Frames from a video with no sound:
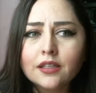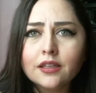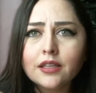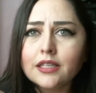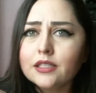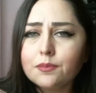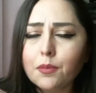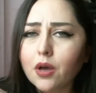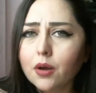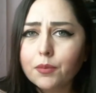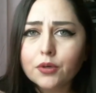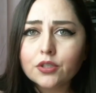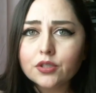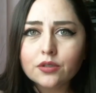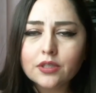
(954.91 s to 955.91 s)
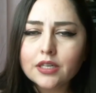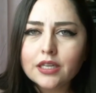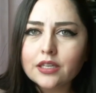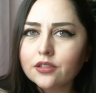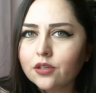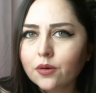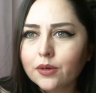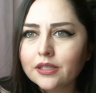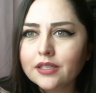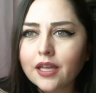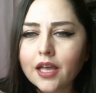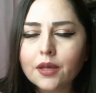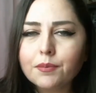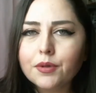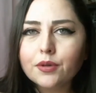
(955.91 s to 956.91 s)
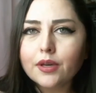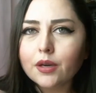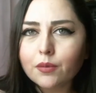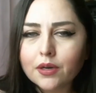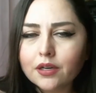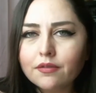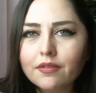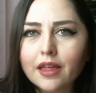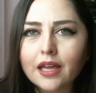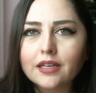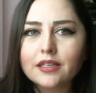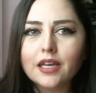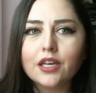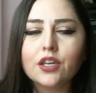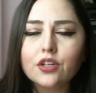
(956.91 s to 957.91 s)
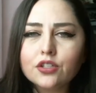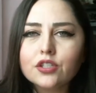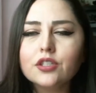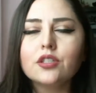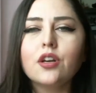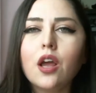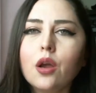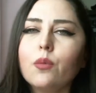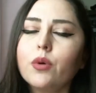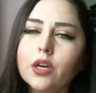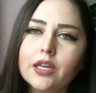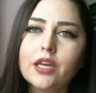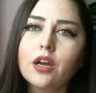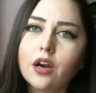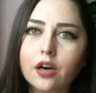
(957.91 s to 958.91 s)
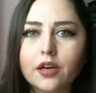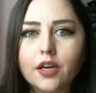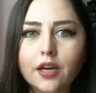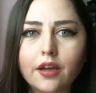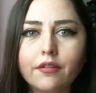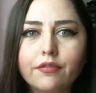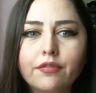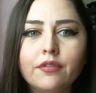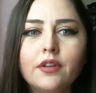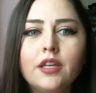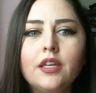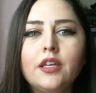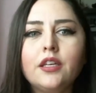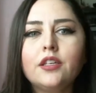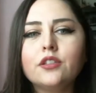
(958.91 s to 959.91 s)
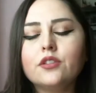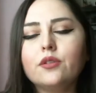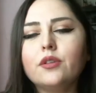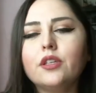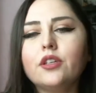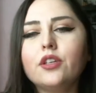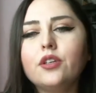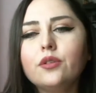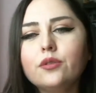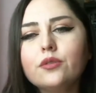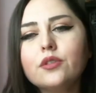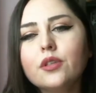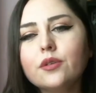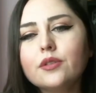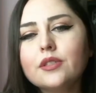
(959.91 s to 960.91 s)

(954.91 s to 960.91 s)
This opportunity is going to help you get rid of that debt. You're just not working hard enough. So they'll use those